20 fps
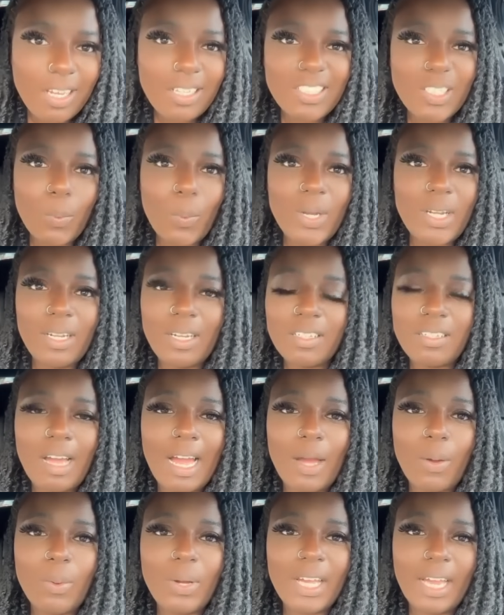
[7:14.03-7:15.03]
to winning the
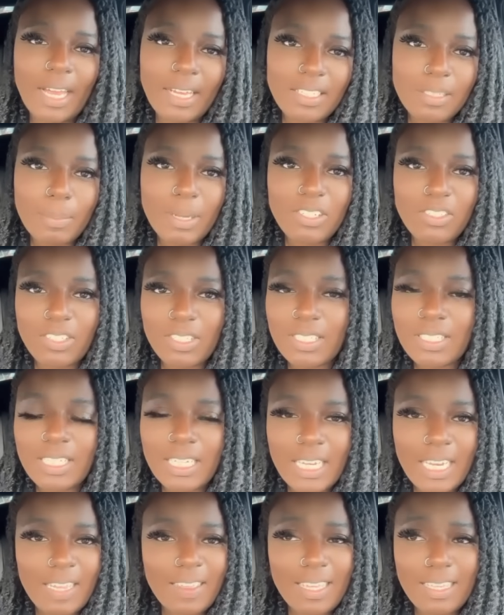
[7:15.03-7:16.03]
title against Manchester
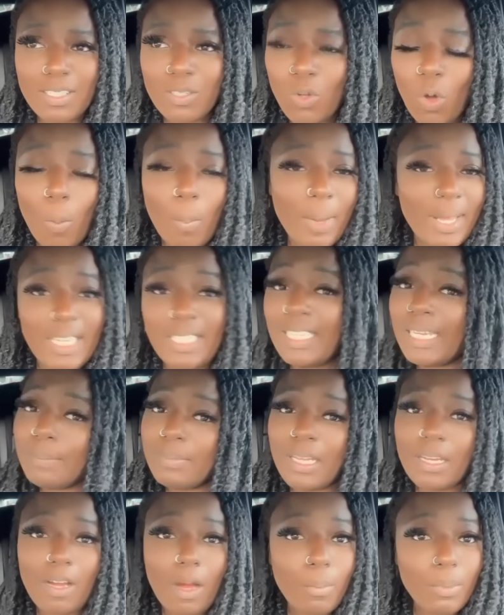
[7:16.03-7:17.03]
City, and there's not many teams
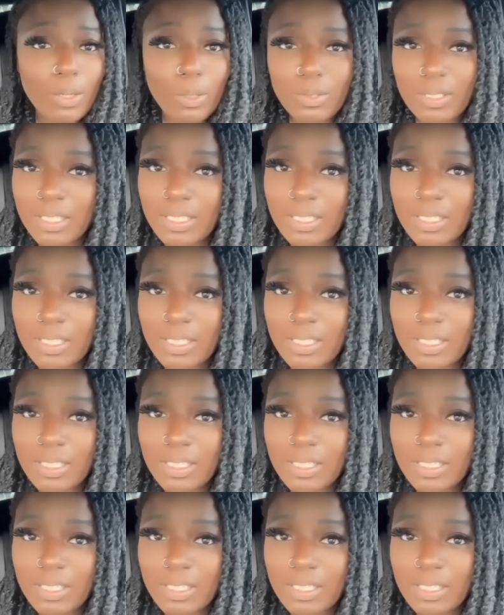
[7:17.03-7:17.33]
that come close to